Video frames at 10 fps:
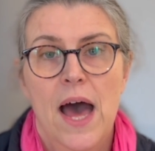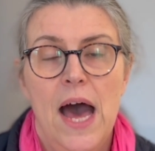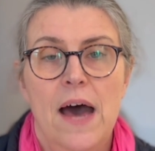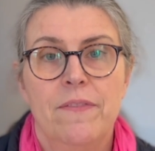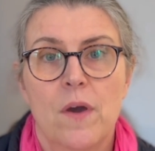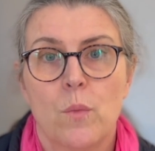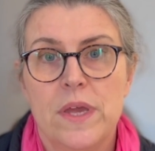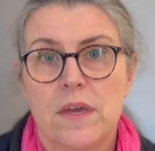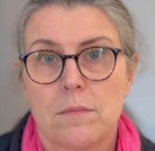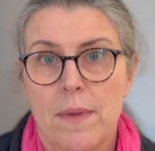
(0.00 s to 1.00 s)
and that we
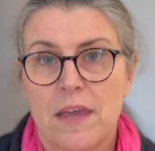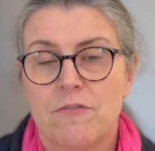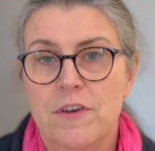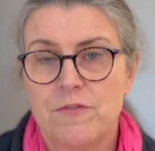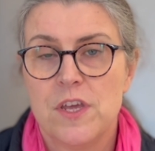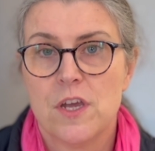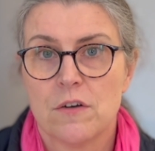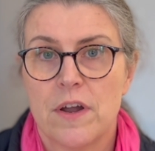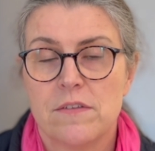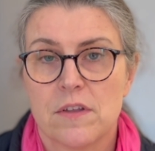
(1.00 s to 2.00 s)
could make 50
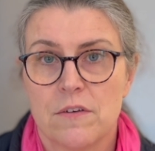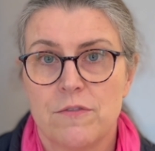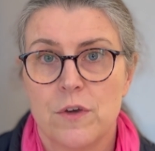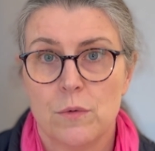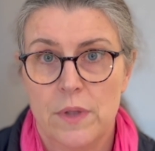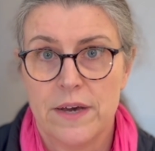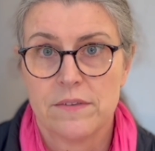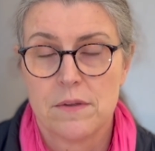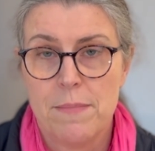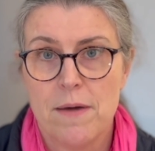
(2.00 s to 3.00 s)
euros of fuel
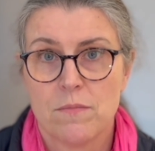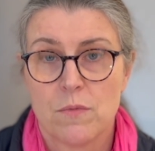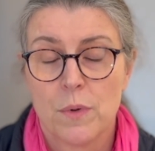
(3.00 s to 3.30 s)
last a month.